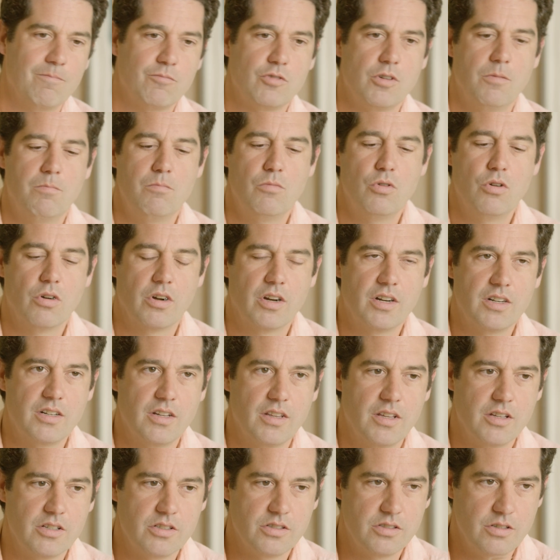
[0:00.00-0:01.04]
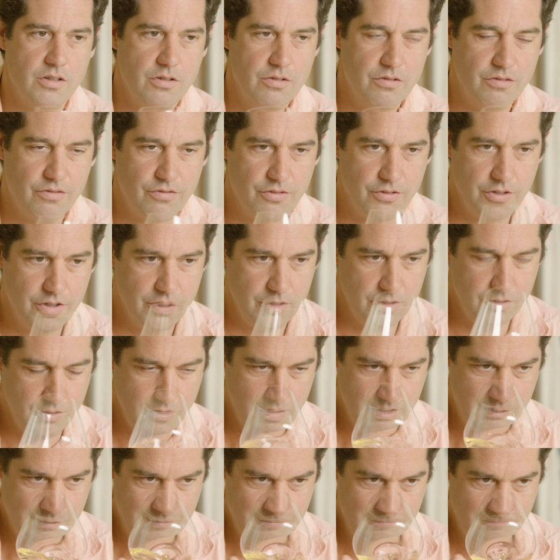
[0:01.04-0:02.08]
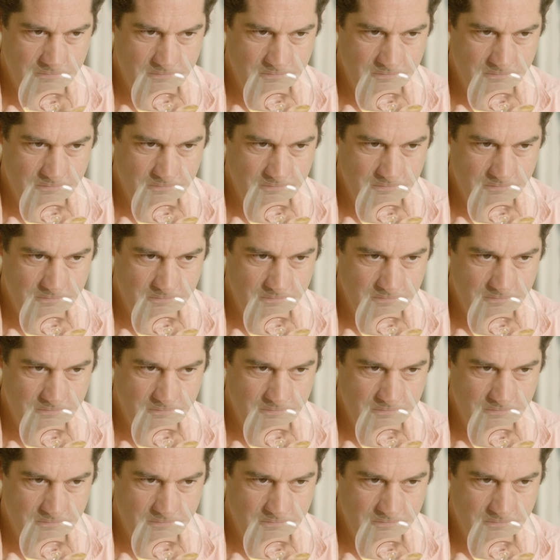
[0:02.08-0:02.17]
Some more into the stone fruit,